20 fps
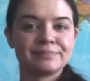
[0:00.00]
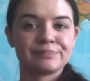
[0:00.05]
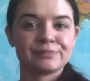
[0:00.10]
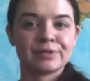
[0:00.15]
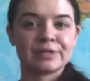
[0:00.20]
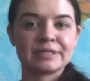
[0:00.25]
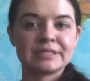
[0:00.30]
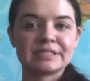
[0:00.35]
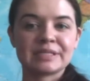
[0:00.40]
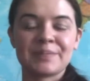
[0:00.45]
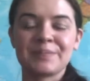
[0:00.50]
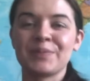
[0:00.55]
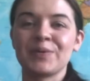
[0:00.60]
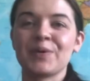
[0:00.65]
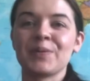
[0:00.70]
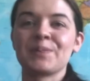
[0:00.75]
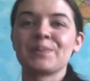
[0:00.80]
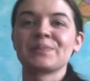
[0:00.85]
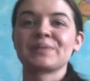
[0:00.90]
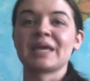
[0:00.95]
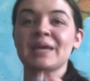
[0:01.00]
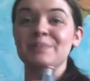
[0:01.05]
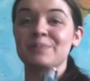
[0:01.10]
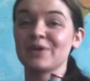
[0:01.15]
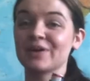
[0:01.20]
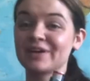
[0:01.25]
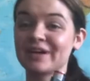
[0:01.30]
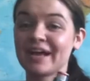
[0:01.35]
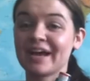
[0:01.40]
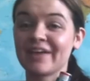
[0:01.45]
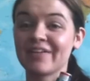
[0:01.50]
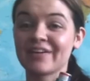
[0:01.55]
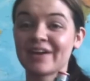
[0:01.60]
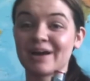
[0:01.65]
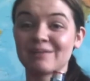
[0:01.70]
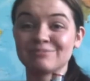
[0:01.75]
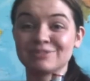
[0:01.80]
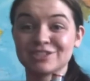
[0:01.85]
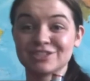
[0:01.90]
pretty simple. Keep your inhaler up